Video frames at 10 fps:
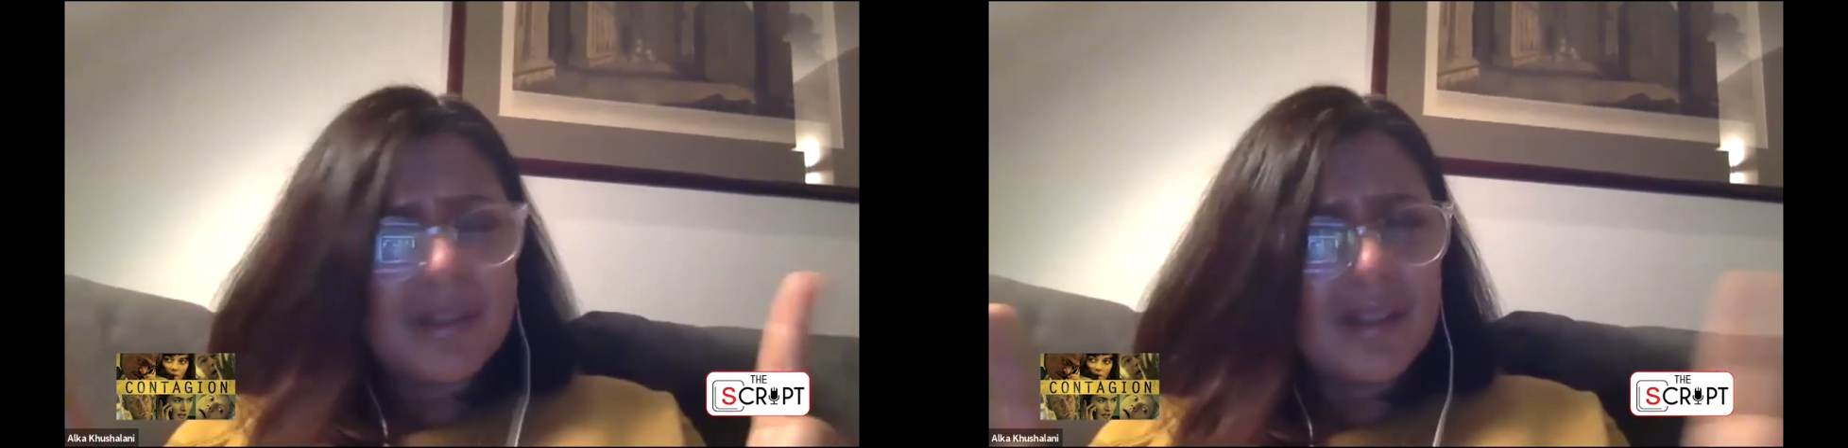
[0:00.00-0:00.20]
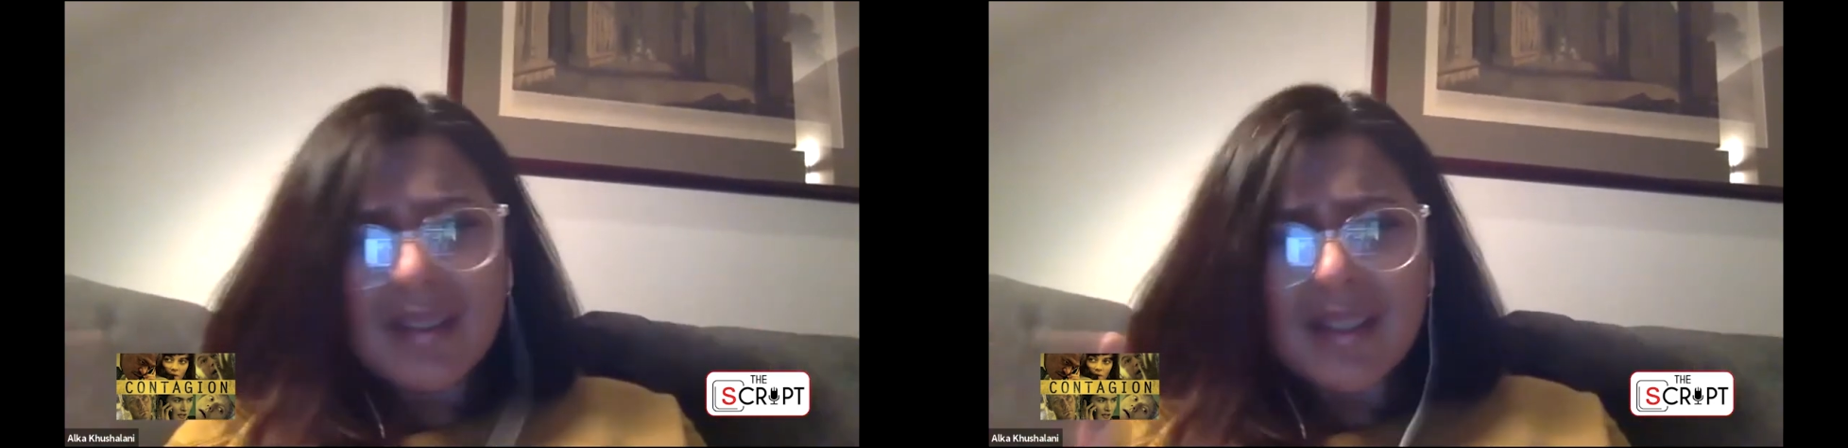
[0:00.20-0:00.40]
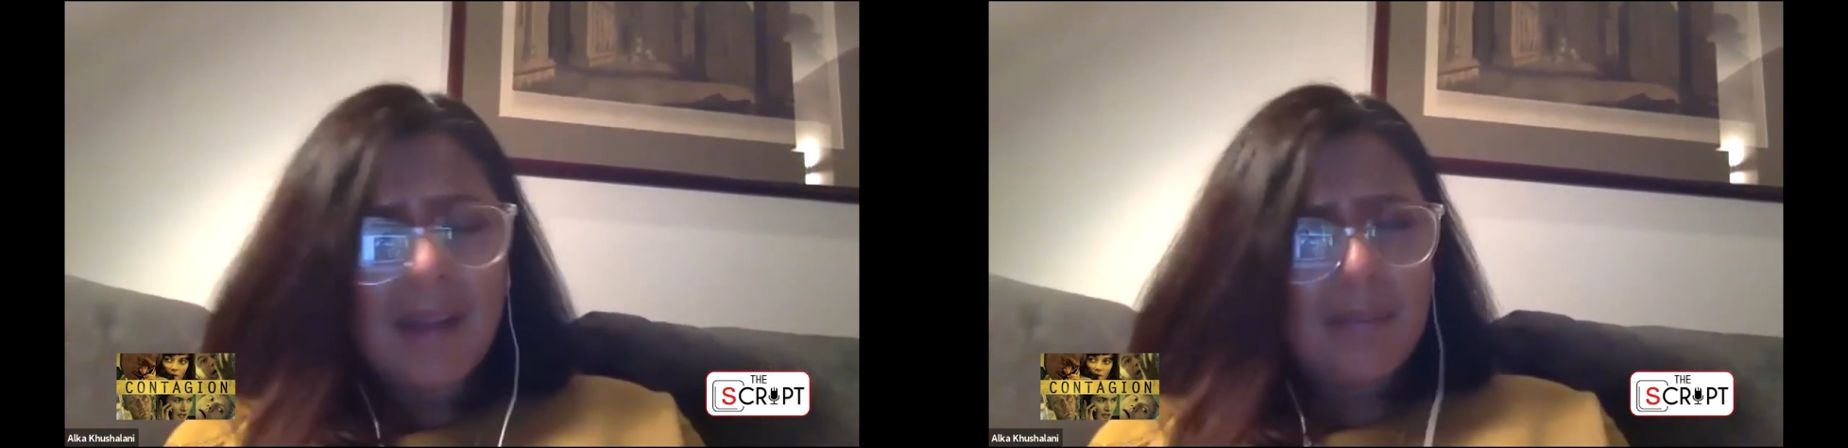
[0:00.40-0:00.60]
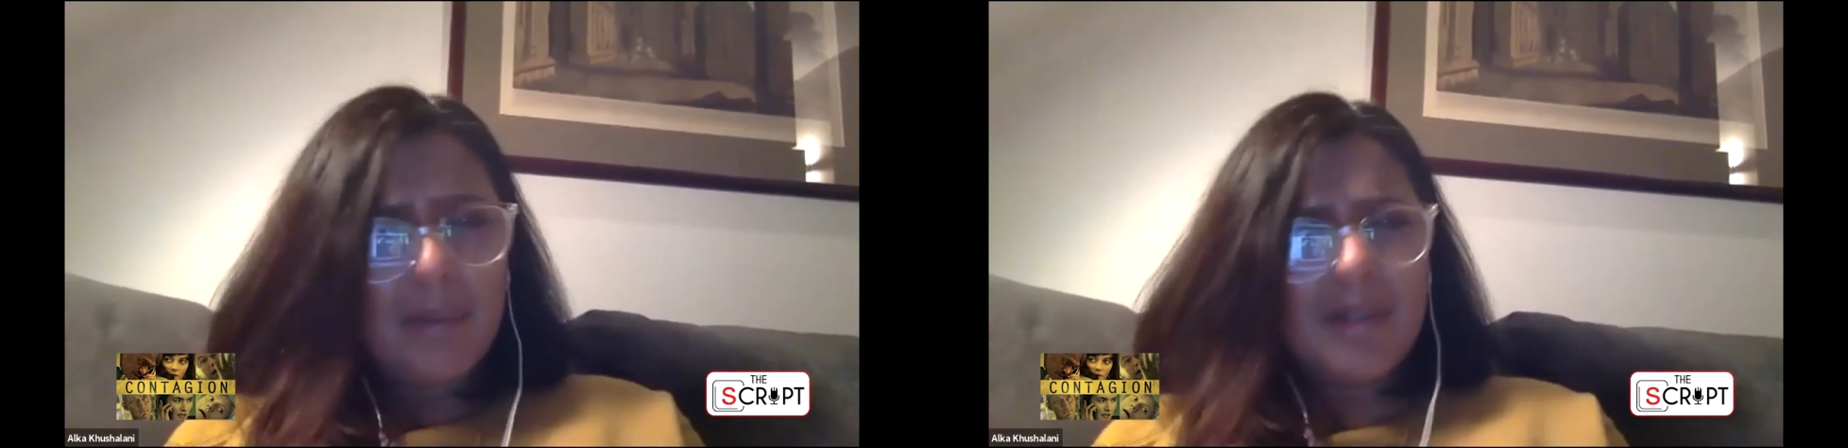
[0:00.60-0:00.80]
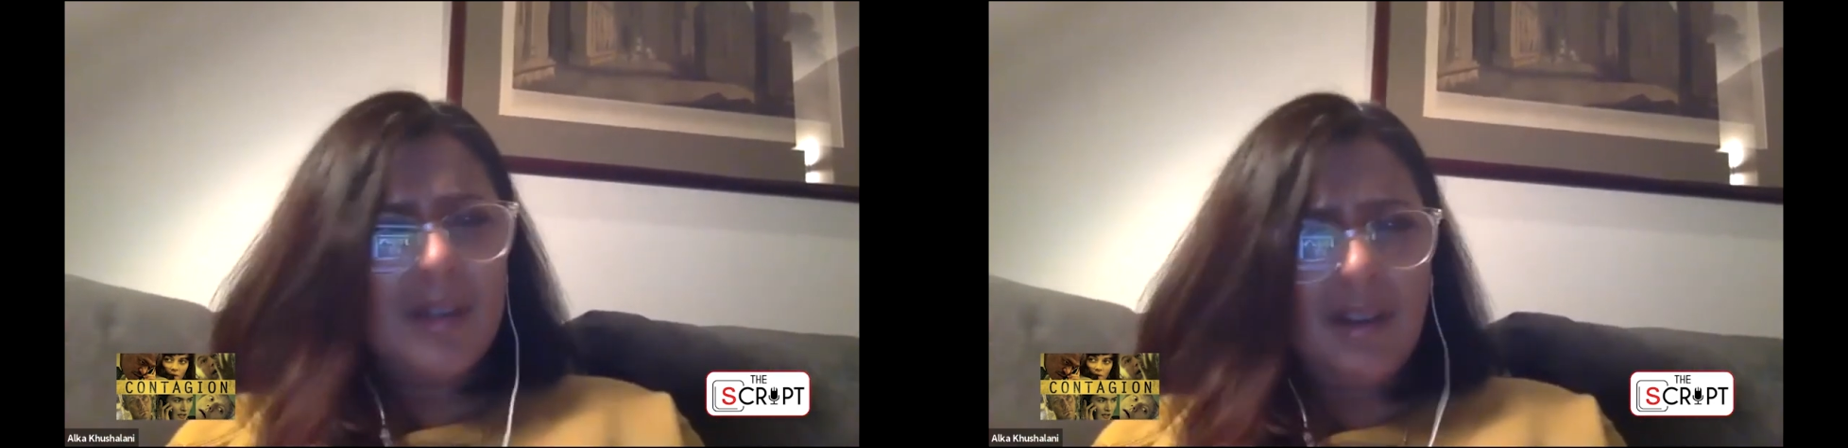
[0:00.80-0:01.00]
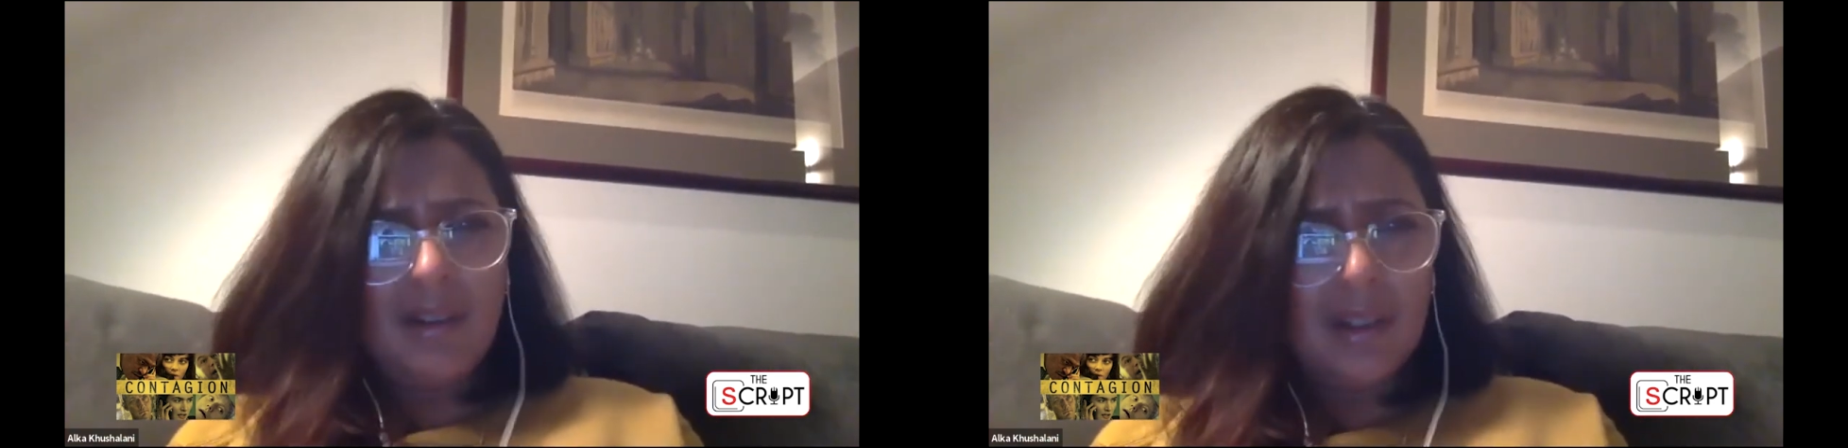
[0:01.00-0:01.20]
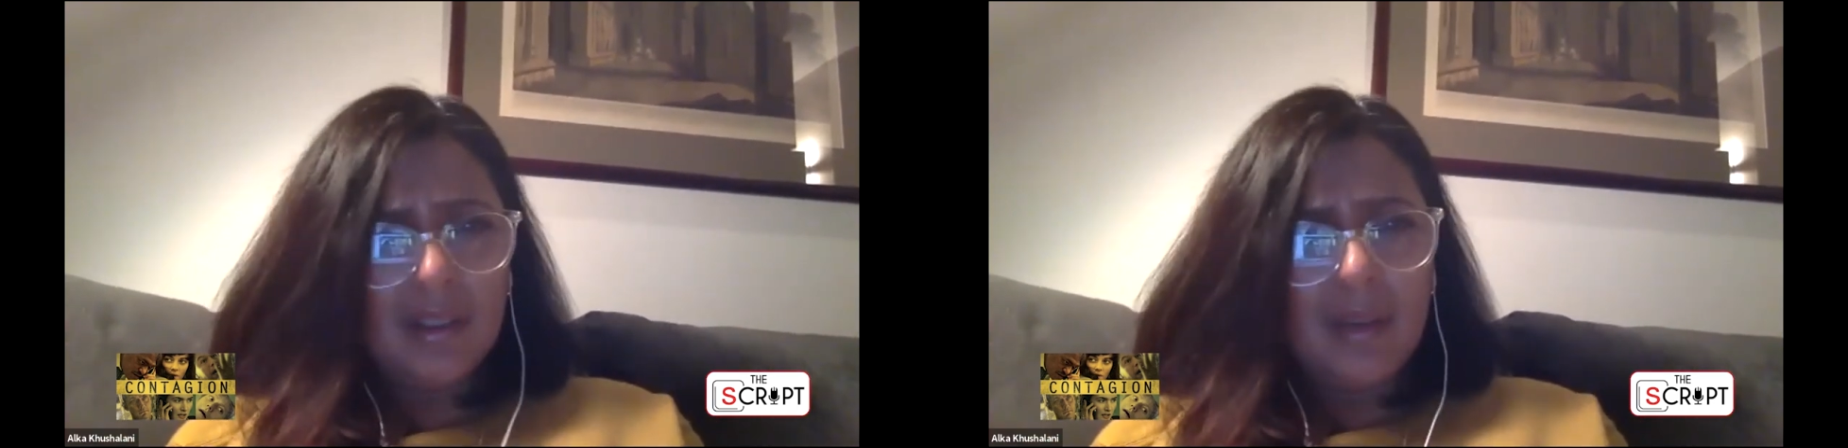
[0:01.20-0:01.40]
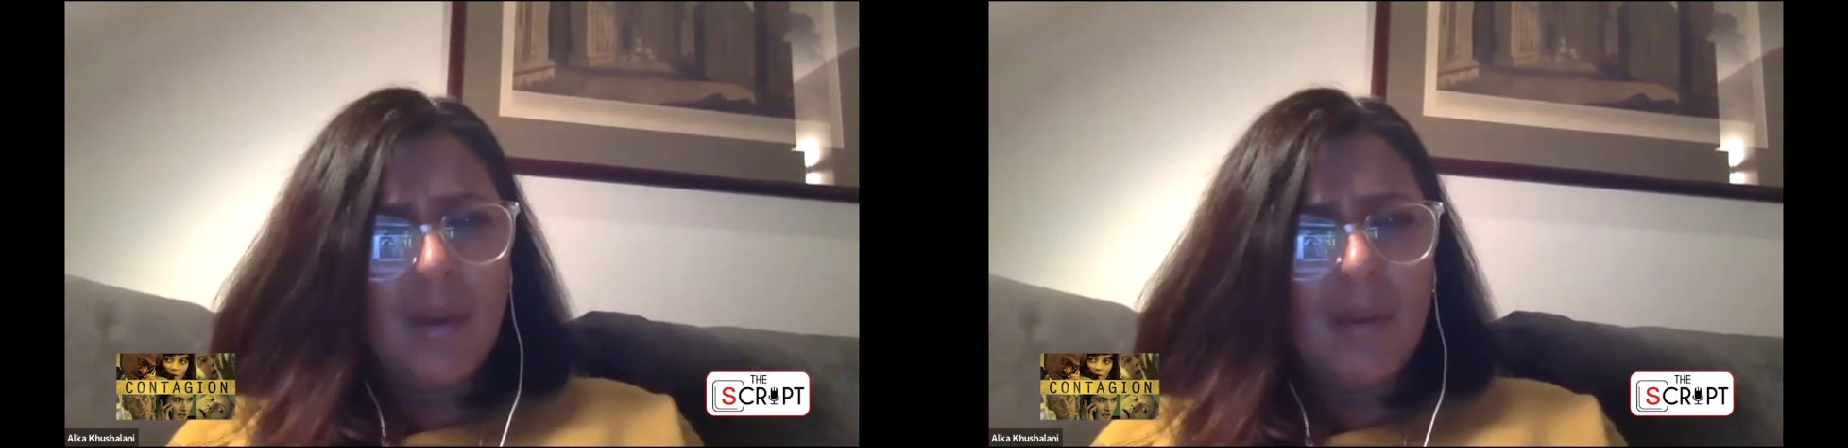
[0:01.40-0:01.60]
does that
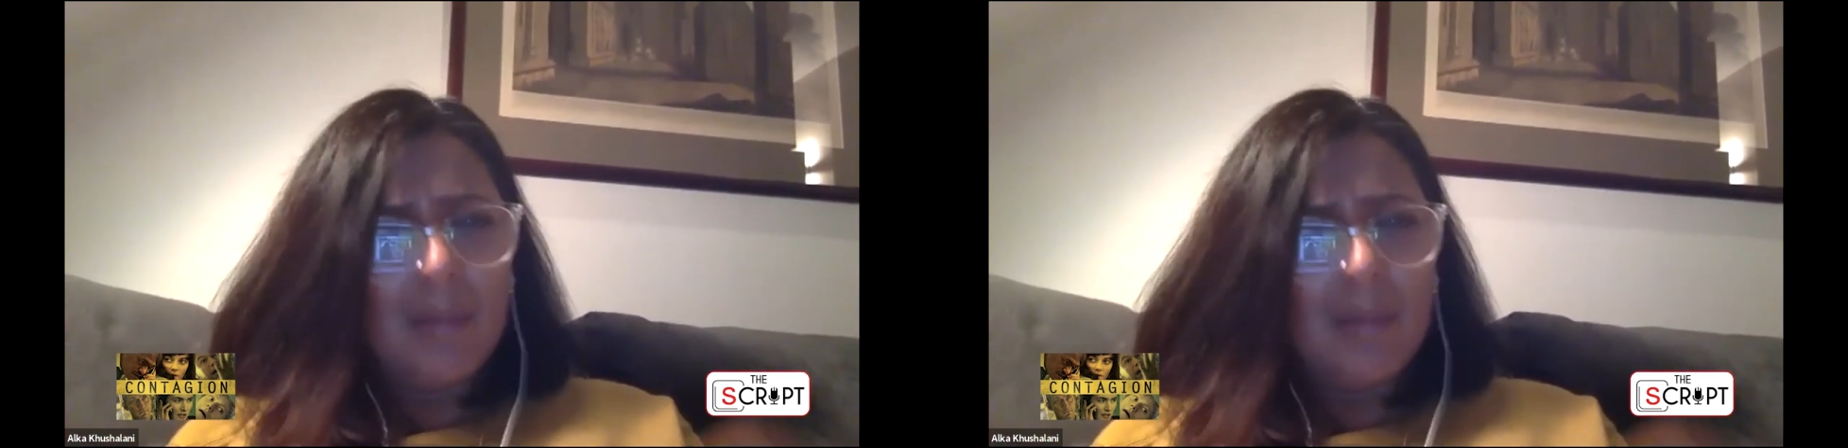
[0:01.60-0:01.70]
particularly well,